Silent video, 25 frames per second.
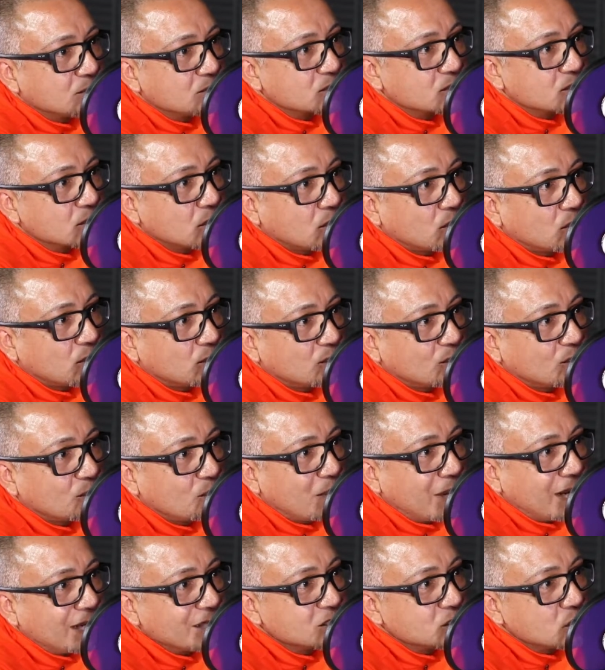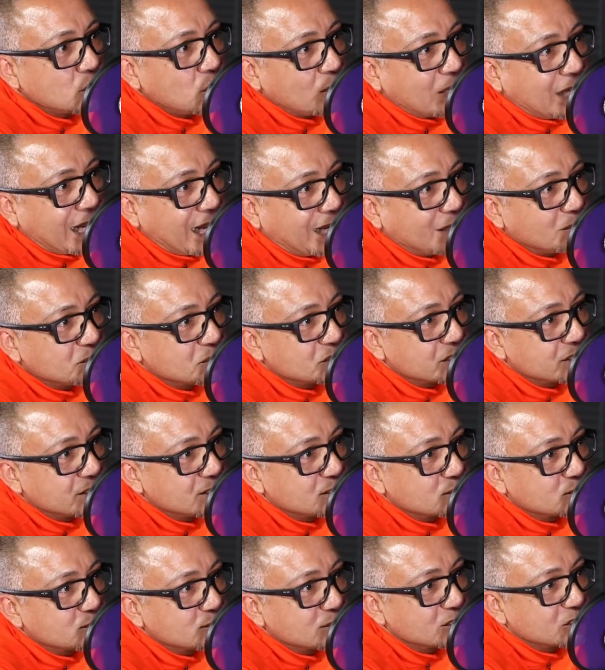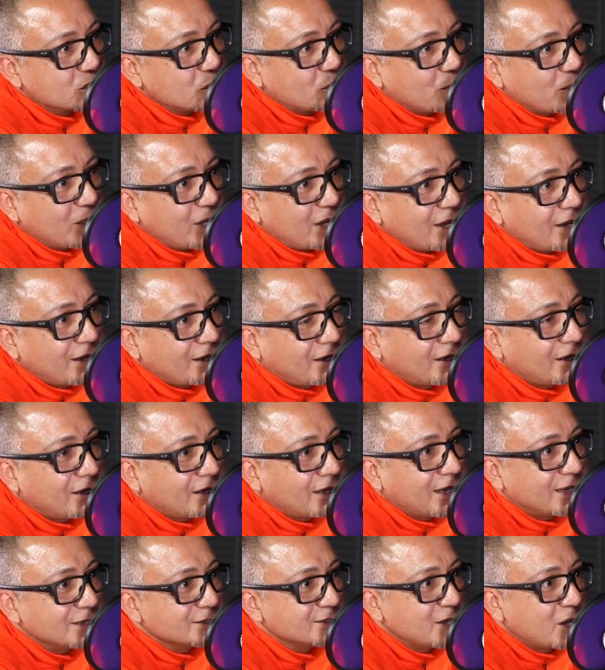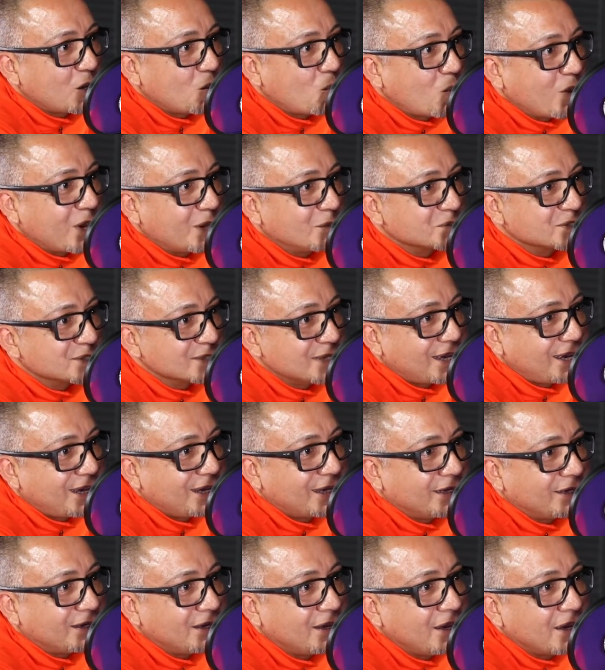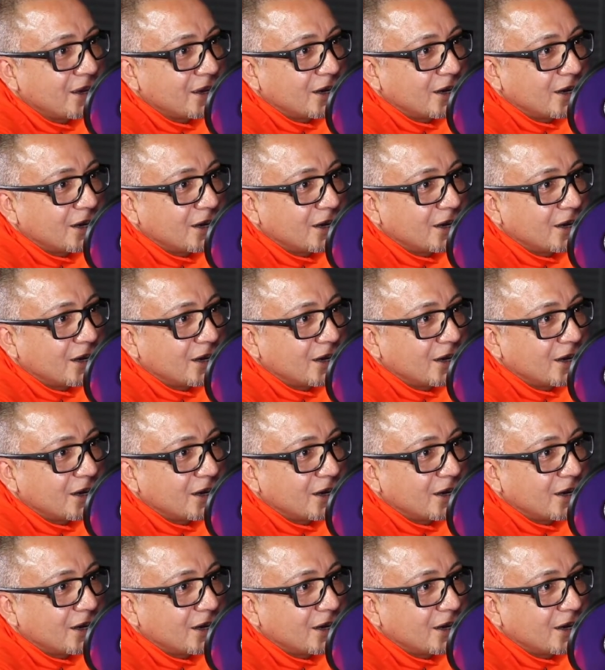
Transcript: So my school options was created as a website,